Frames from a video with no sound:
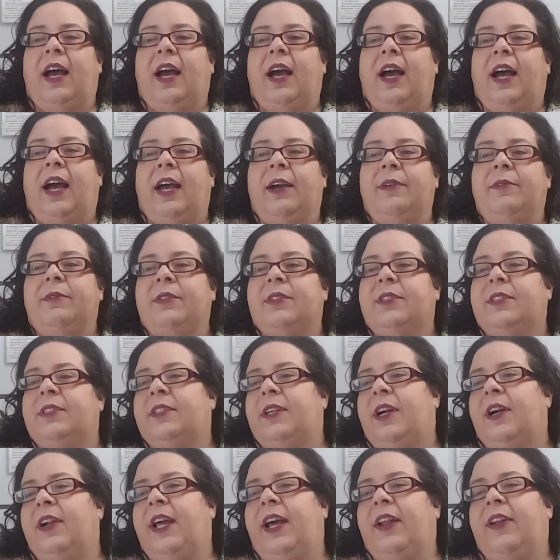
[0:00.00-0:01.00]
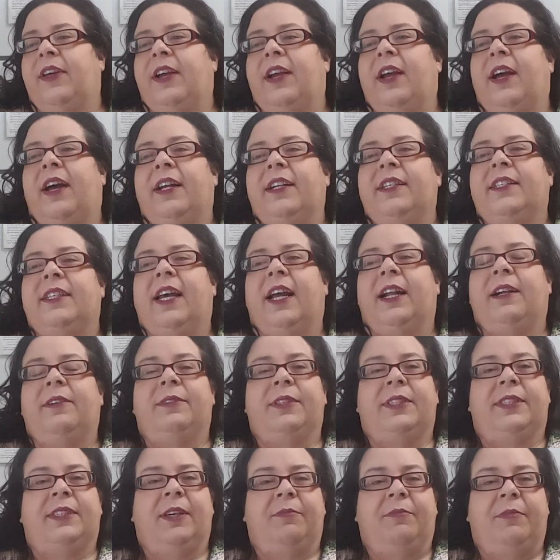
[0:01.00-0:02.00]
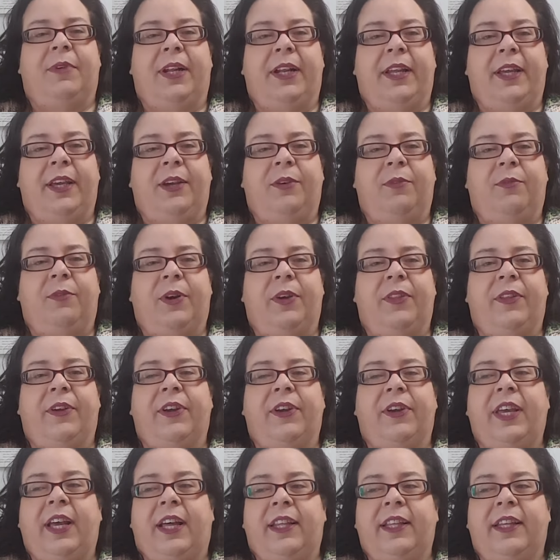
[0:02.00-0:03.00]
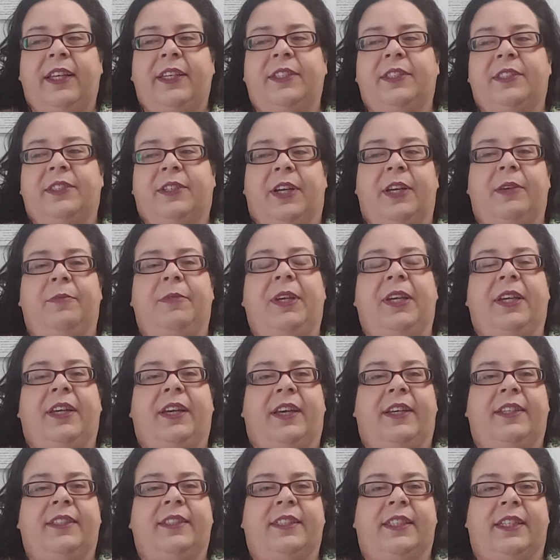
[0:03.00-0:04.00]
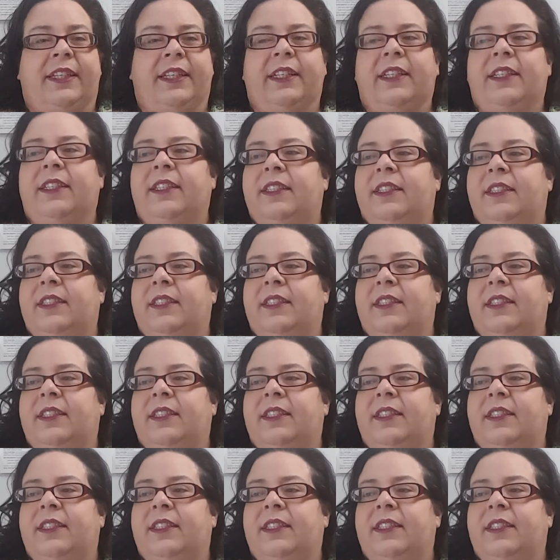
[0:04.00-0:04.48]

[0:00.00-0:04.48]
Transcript: I will start out a contact with somebody where they're yelling, screaming, cussing,